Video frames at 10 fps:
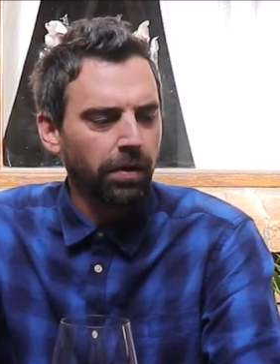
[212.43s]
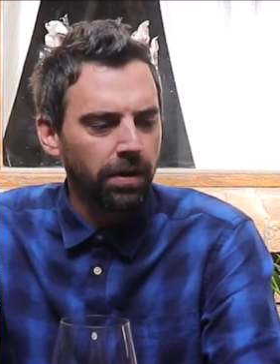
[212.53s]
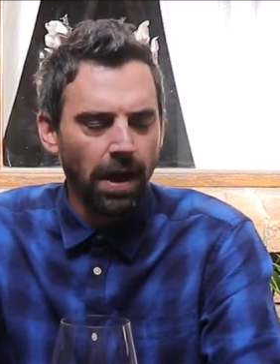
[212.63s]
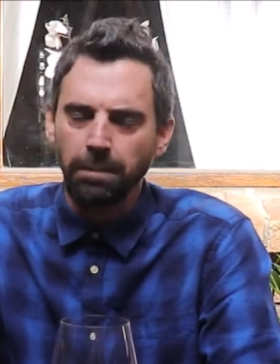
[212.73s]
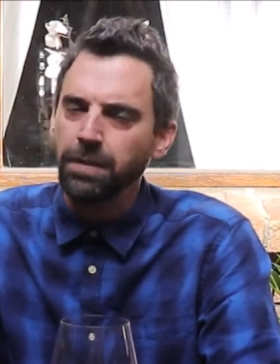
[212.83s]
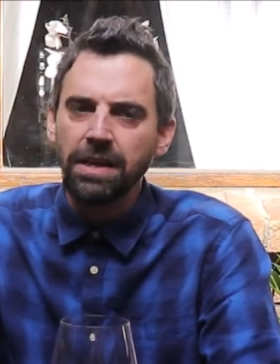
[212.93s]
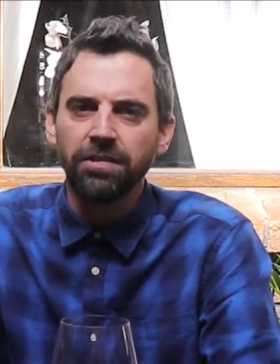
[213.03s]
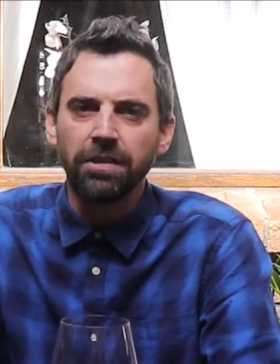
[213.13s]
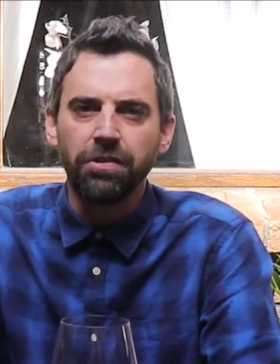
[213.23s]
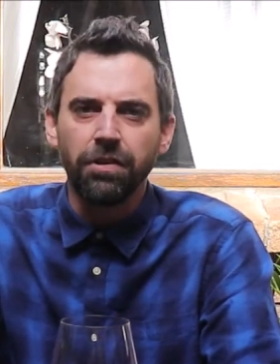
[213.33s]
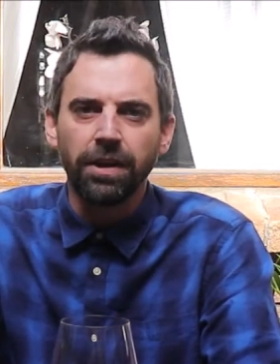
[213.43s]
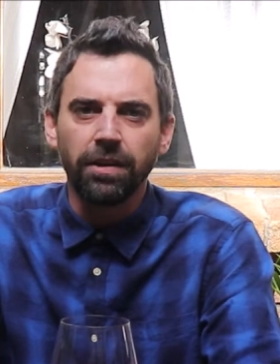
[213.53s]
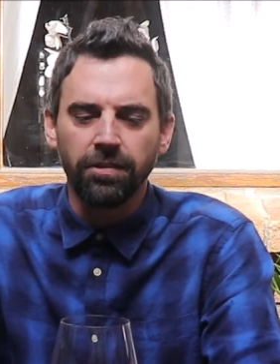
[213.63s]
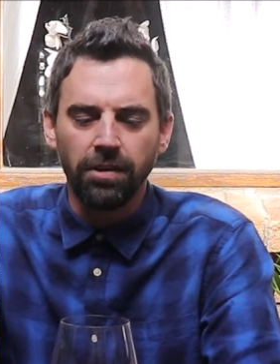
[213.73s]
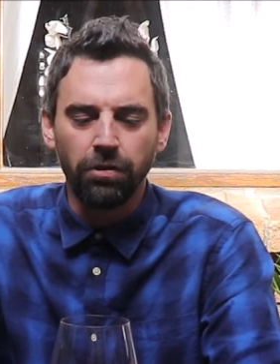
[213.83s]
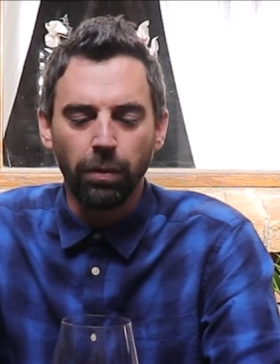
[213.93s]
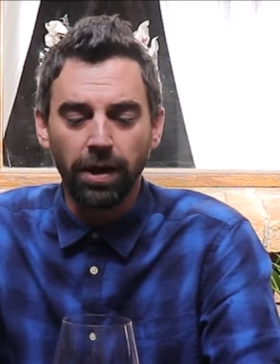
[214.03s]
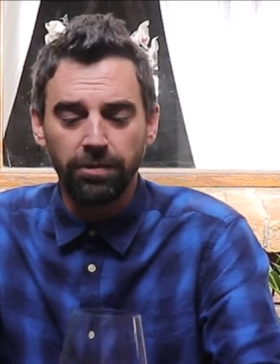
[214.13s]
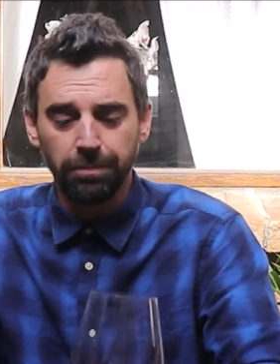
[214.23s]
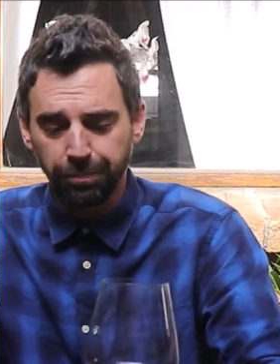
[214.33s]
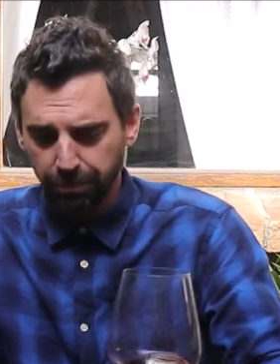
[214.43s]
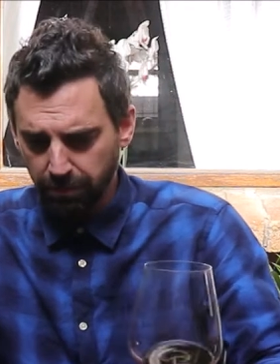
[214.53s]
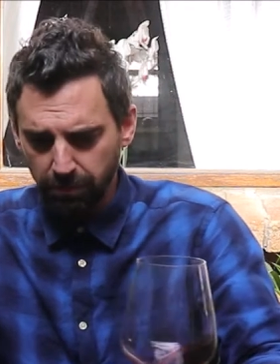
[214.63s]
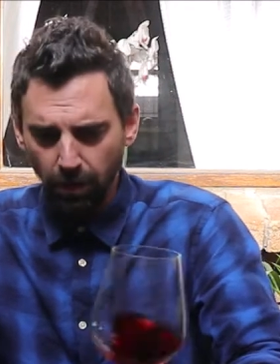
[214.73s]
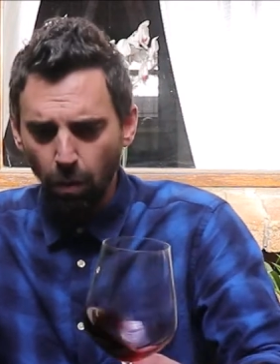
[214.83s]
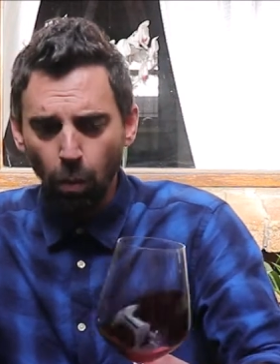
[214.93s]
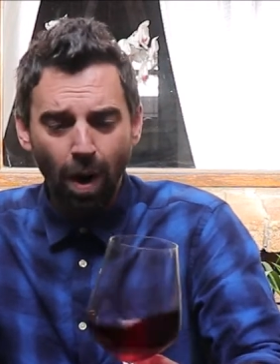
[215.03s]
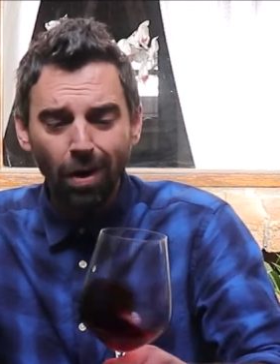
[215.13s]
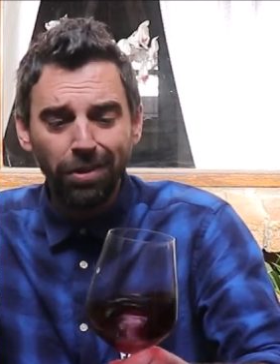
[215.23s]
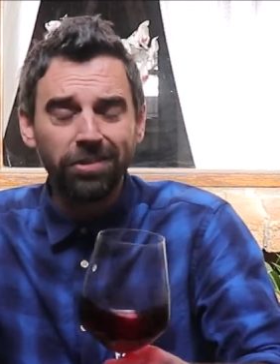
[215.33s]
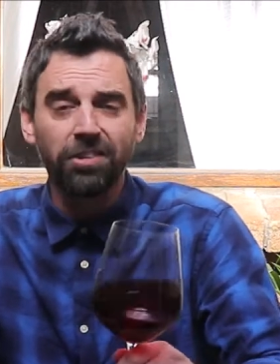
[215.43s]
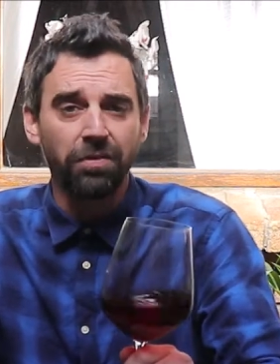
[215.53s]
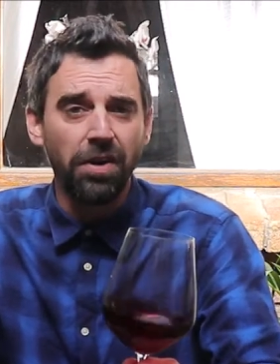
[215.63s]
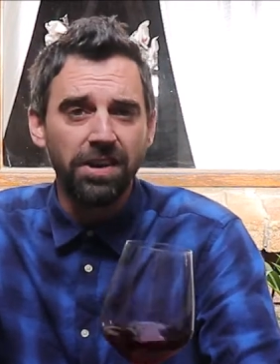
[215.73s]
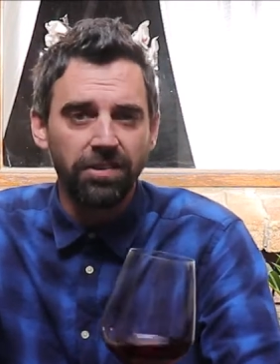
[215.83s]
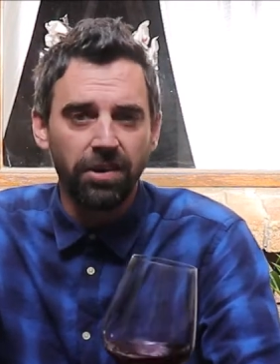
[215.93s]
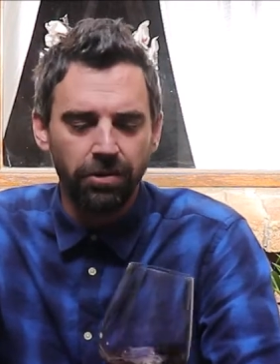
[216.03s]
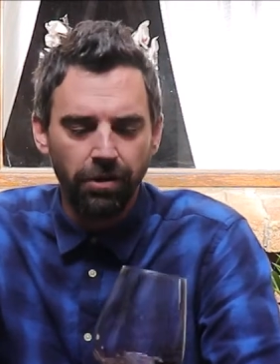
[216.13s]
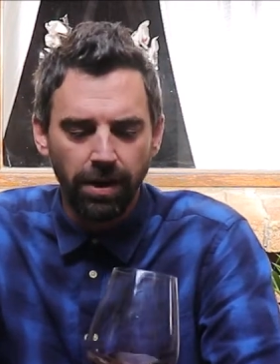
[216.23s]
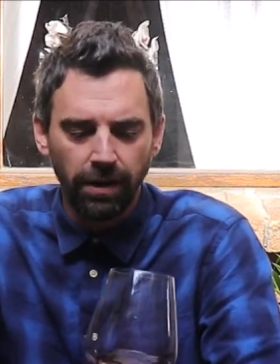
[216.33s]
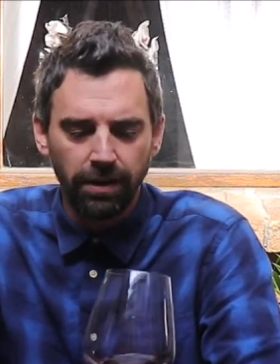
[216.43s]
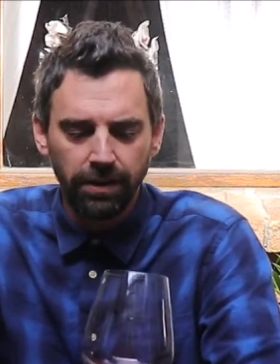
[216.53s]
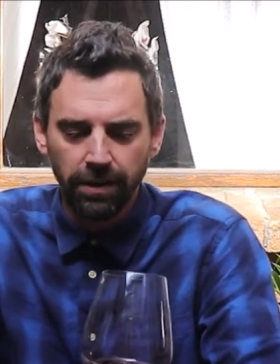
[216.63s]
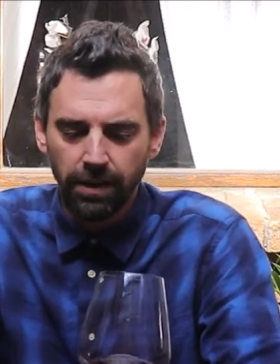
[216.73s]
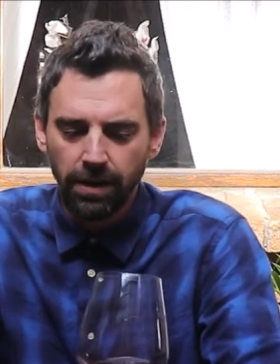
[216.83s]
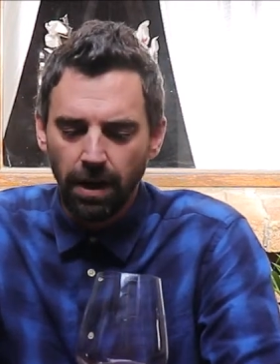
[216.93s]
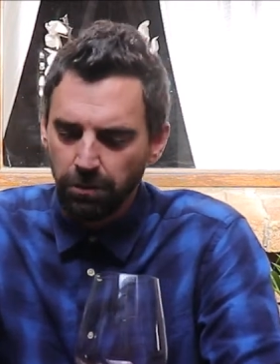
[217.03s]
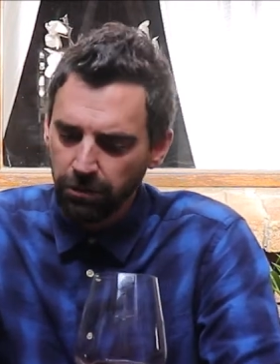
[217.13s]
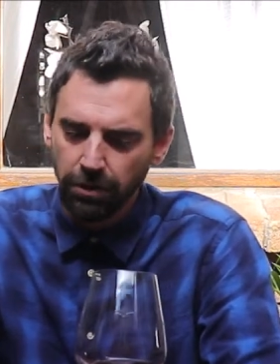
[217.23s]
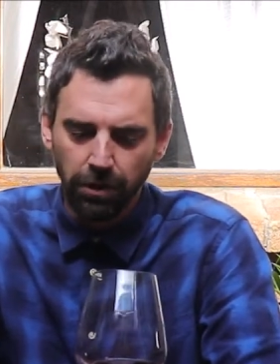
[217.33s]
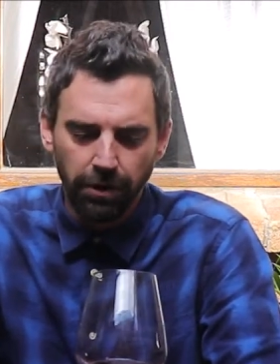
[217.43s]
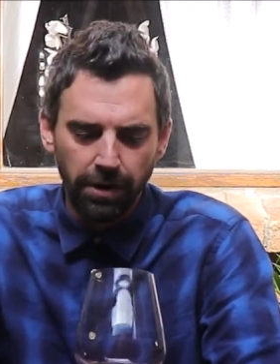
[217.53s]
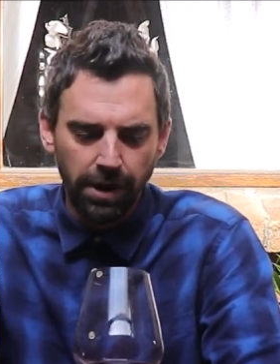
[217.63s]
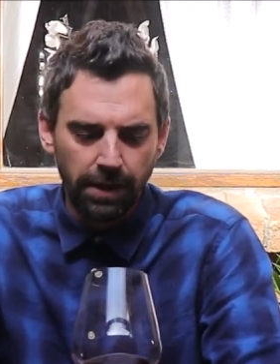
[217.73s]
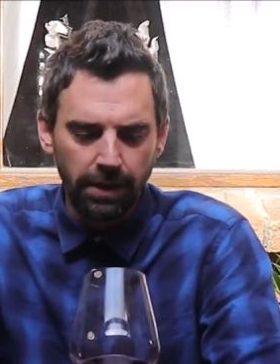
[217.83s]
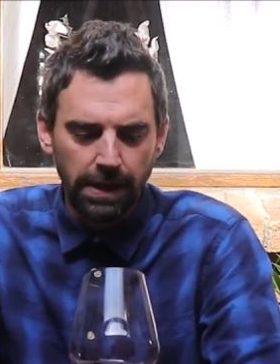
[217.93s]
yeah, easier to drink, etc. Whereas, while this is very easy to drink, I'm sure you'll agree,